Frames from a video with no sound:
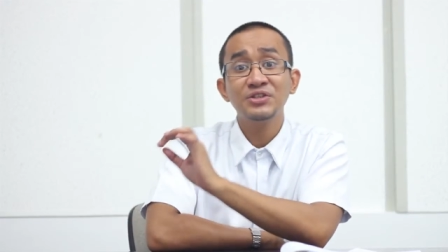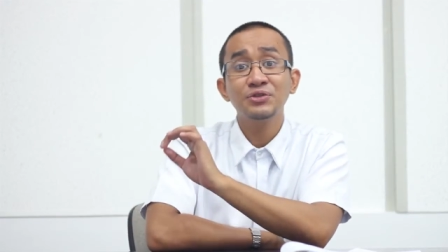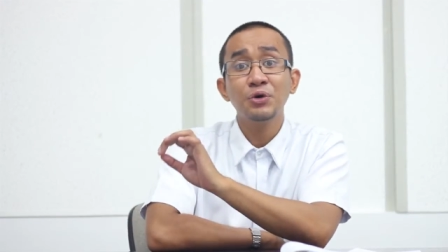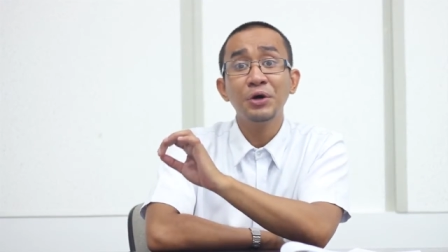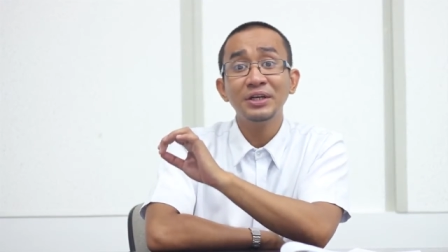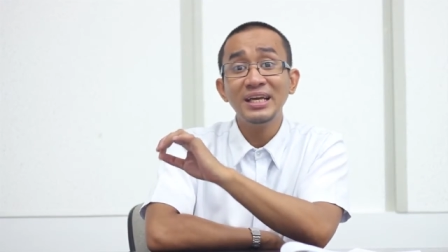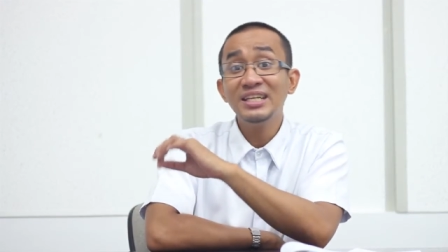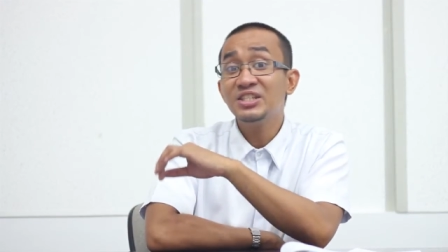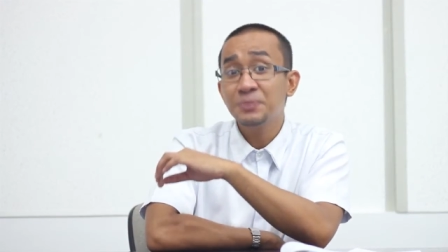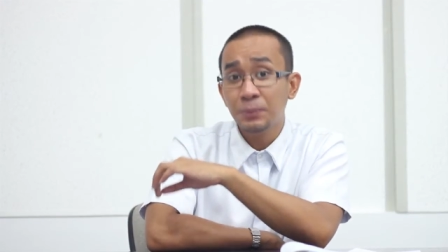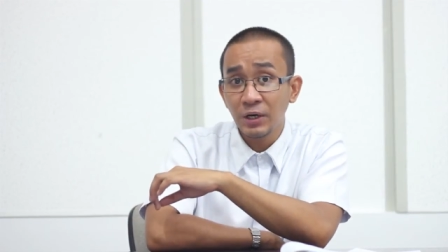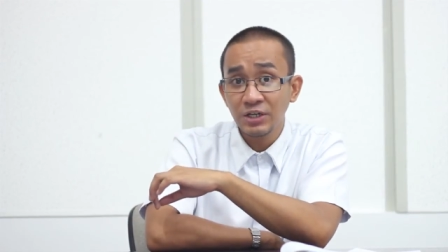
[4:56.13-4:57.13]
start
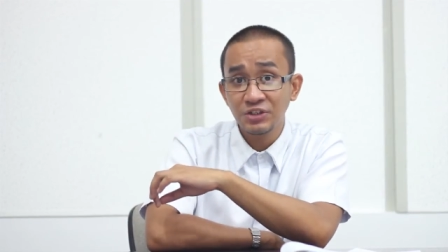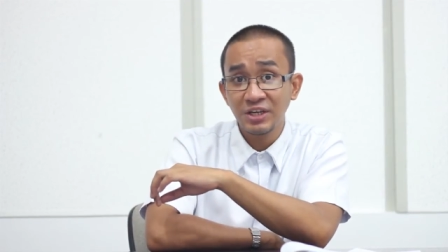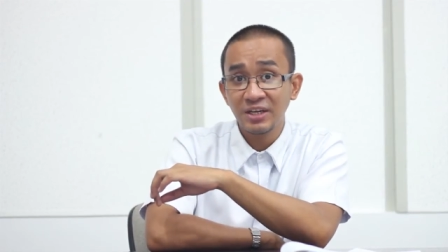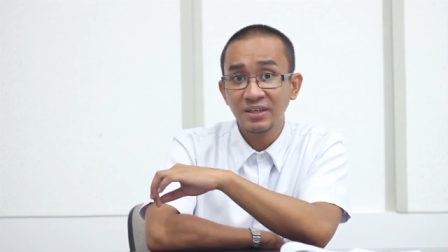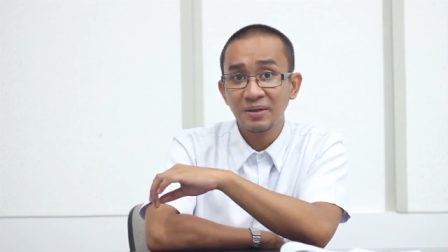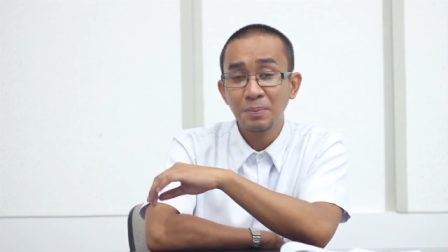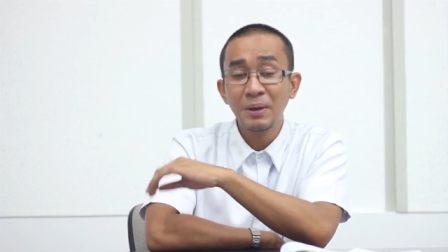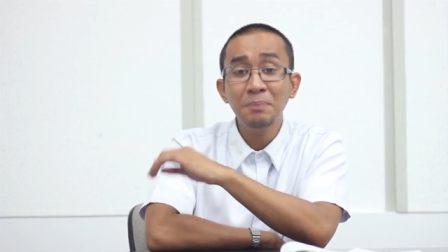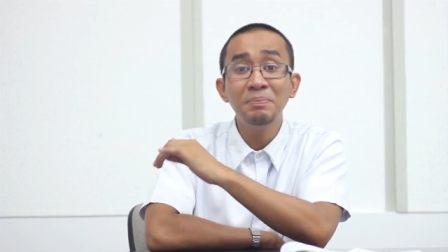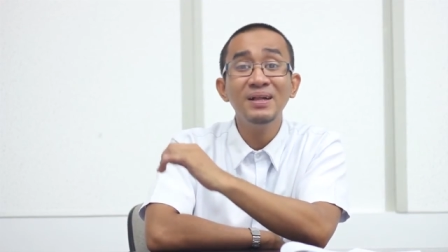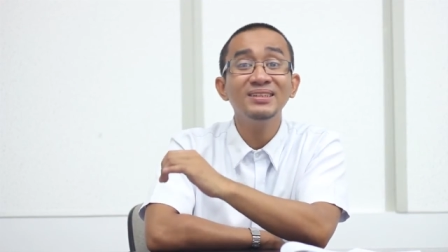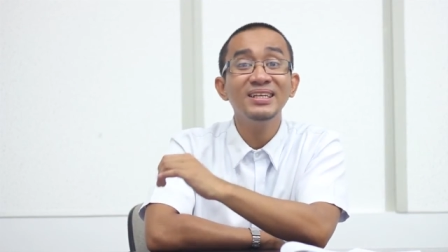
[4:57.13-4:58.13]
its project by
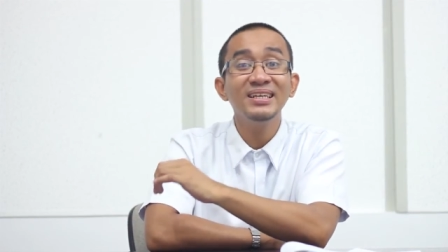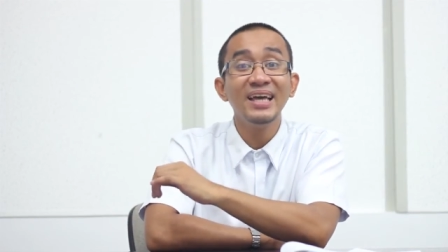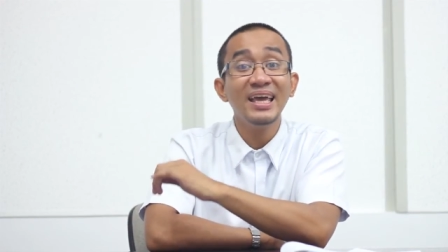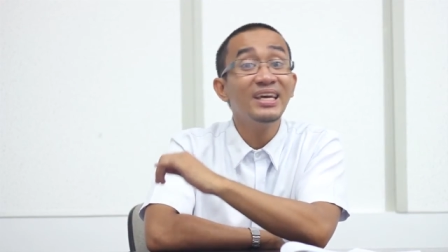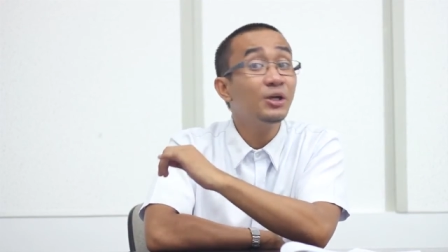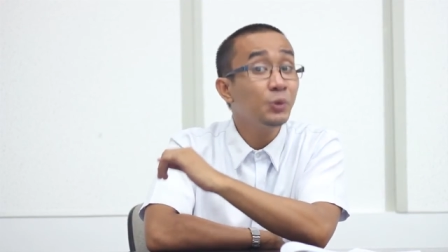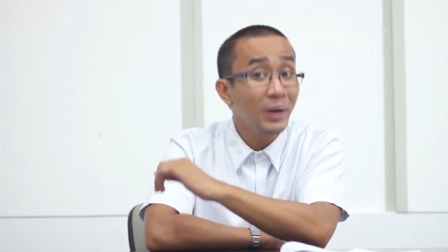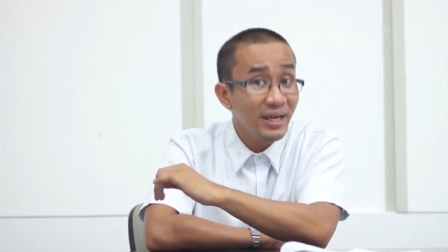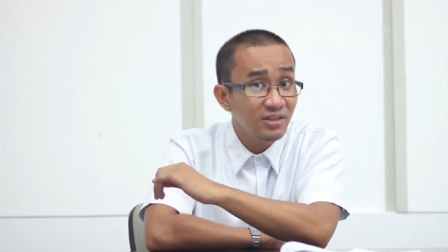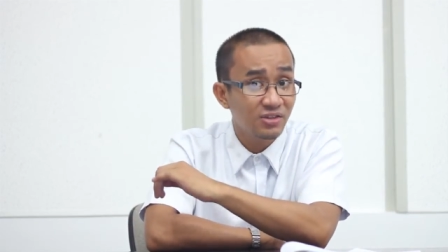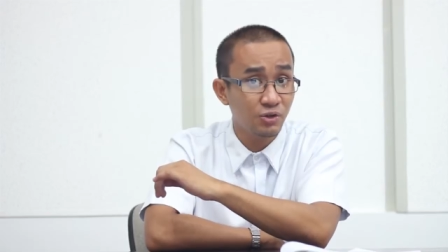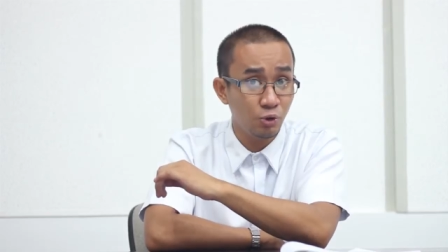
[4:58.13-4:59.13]
building a
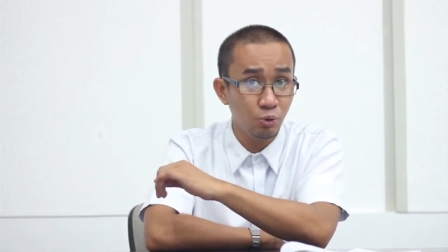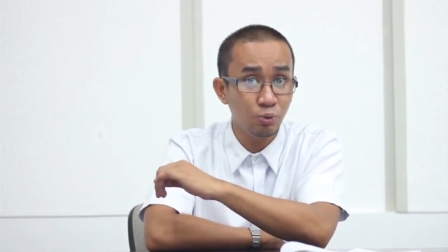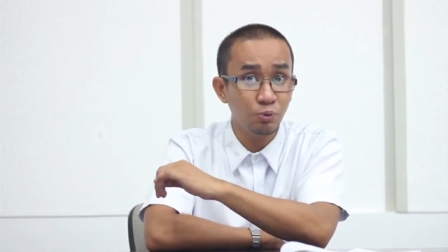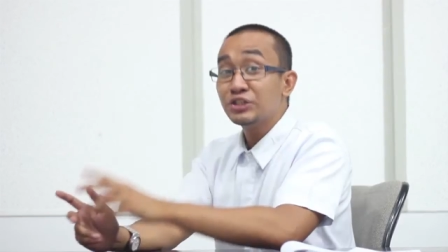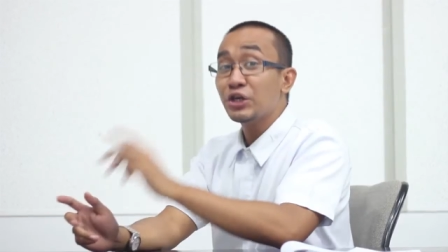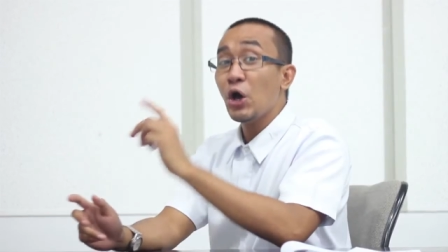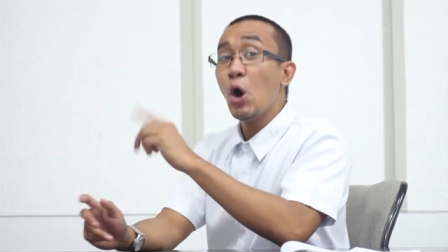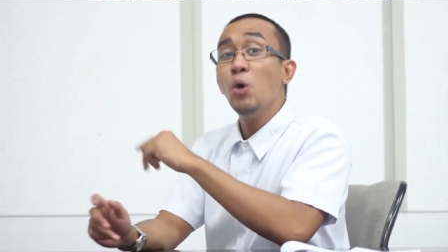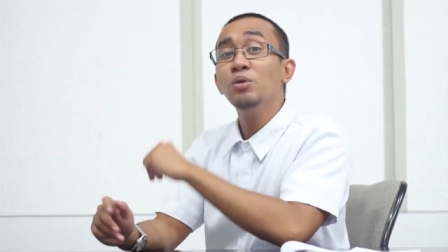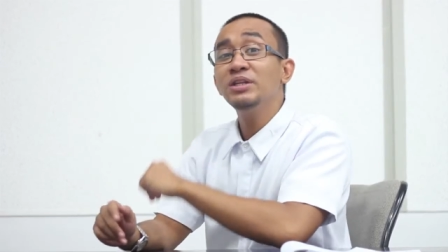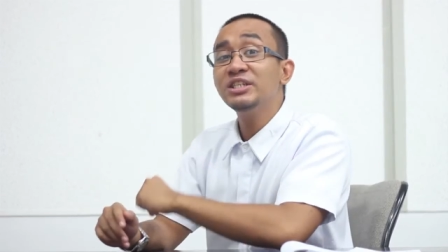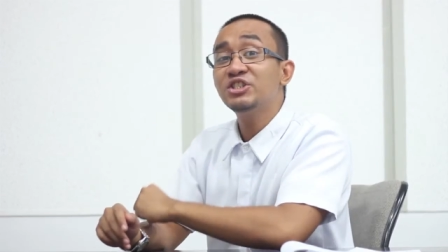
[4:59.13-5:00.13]
grade school, the
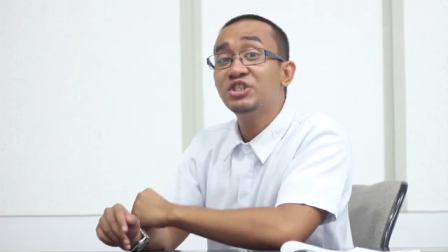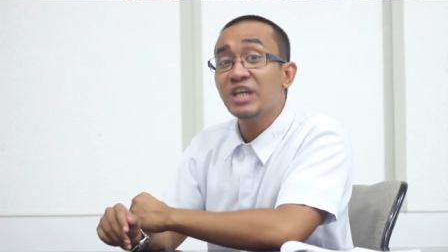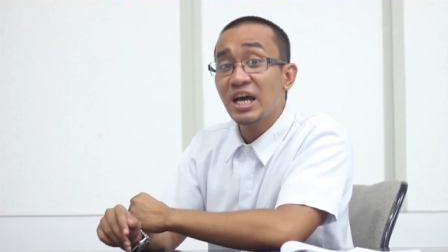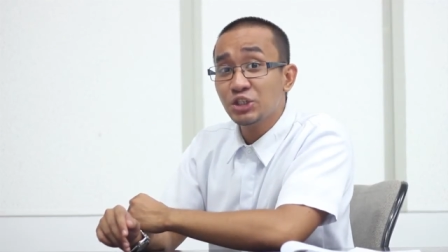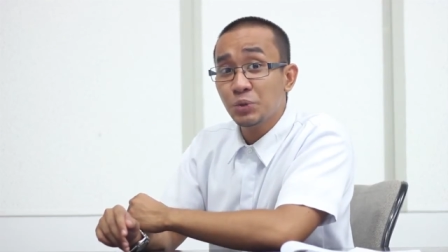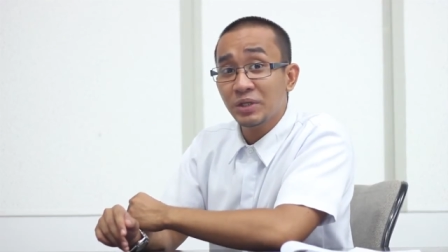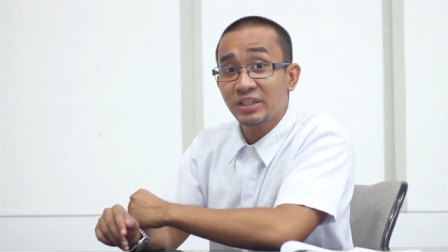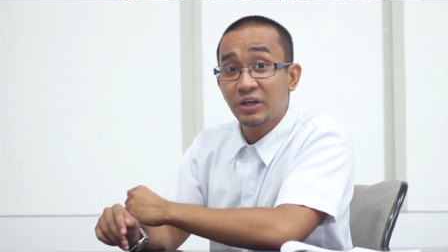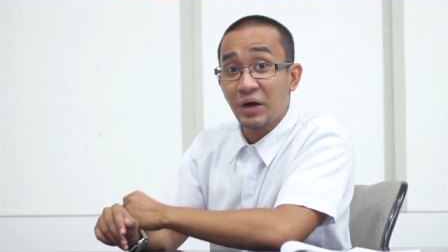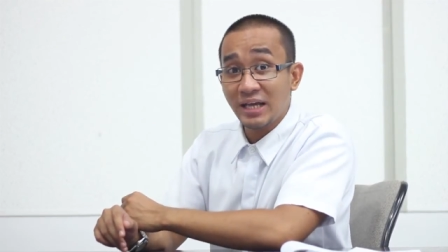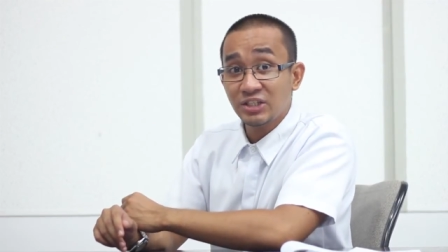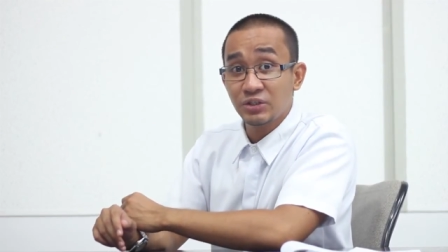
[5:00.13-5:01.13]
only Jesuit
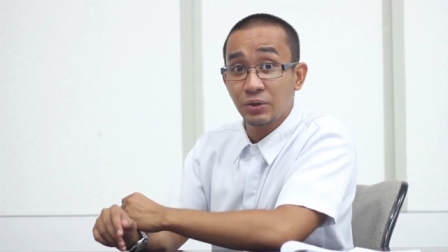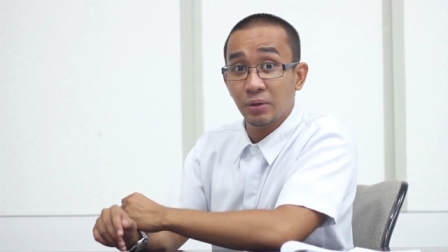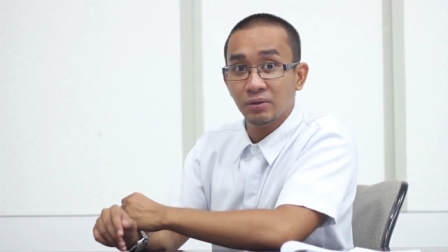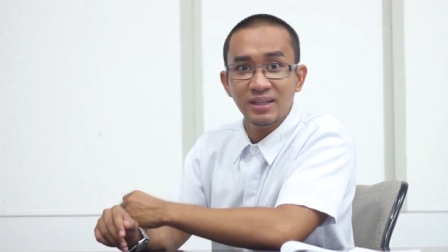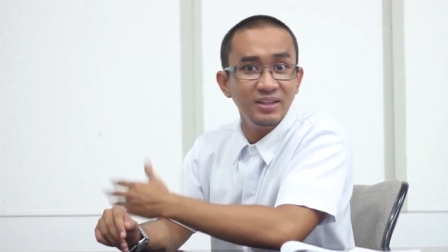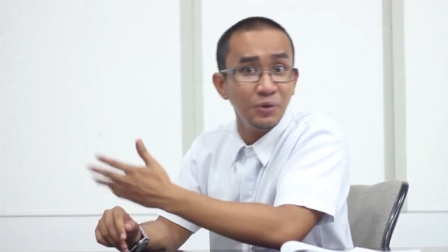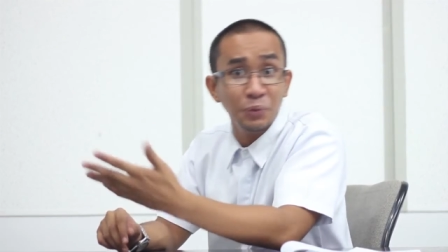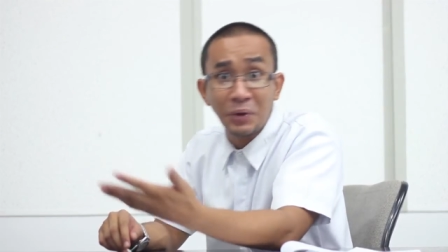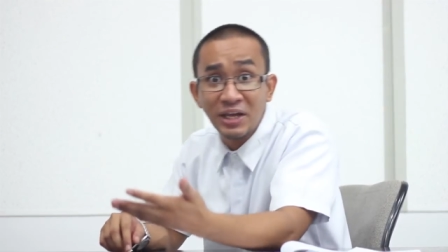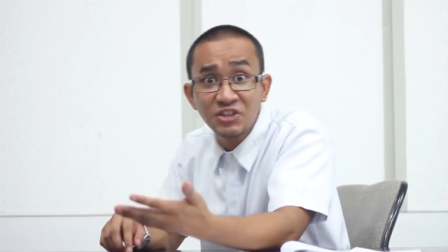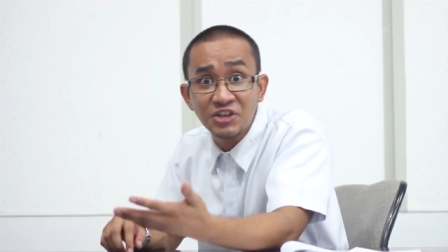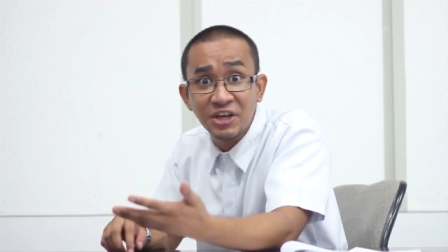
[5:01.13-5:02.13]
grade school in the
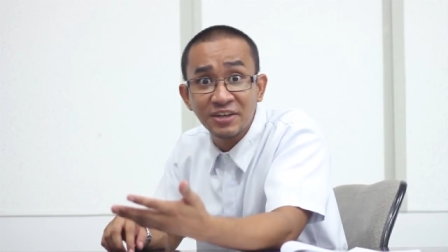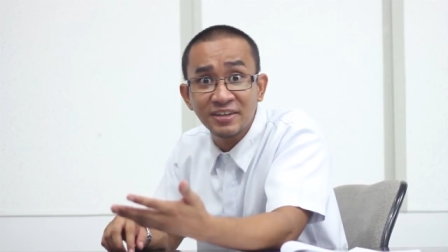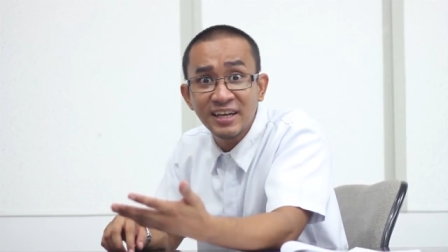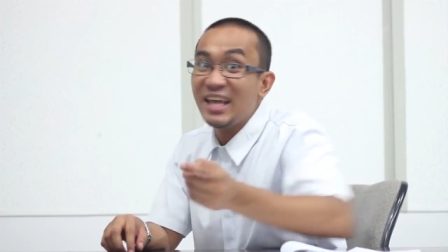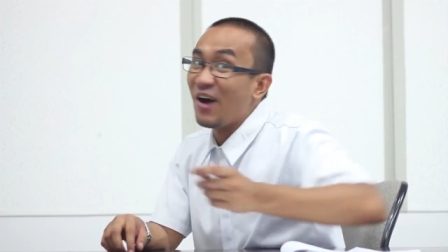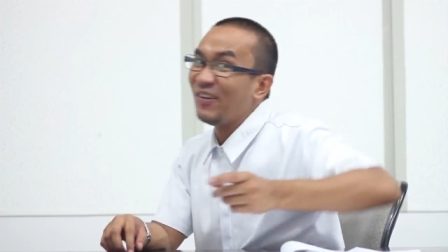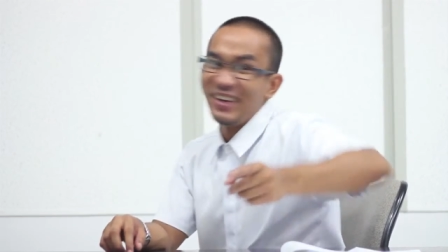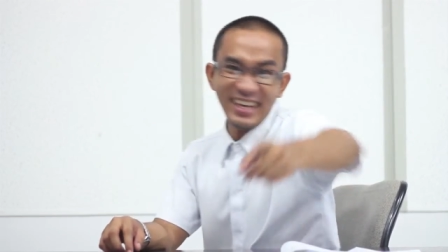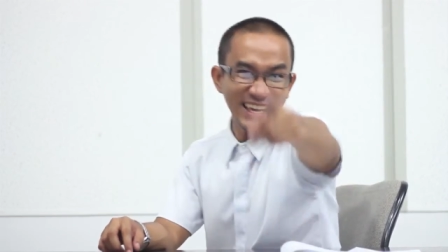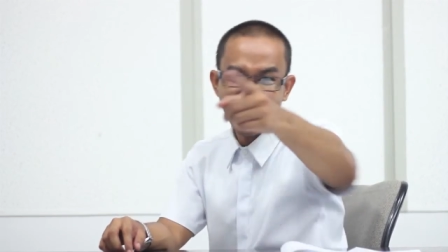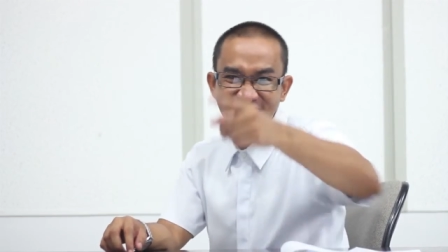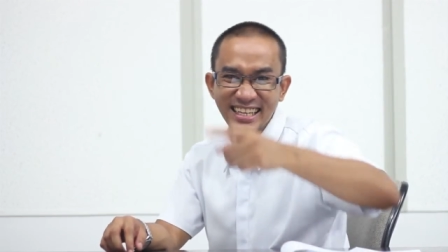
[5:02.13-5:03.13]
region. Now,
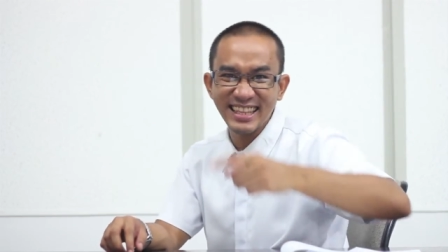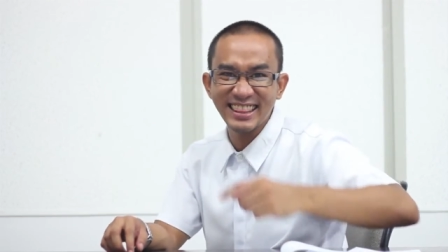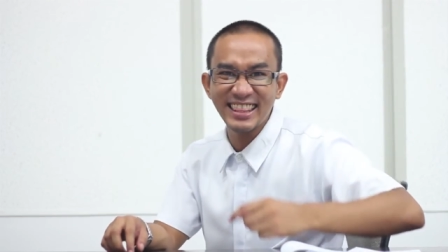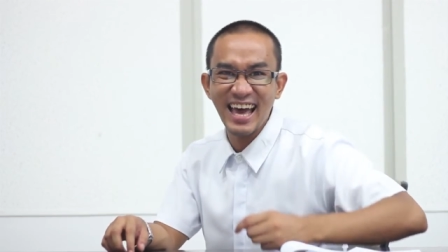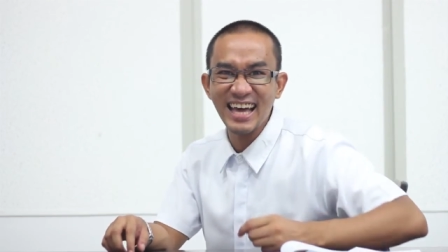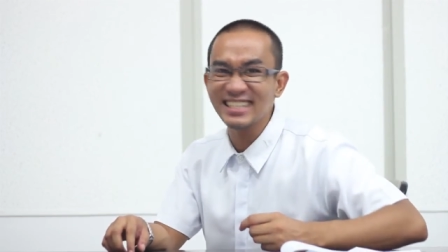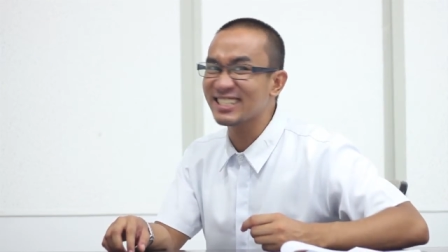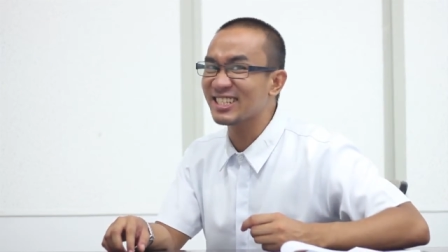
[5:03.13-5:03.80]
isn't that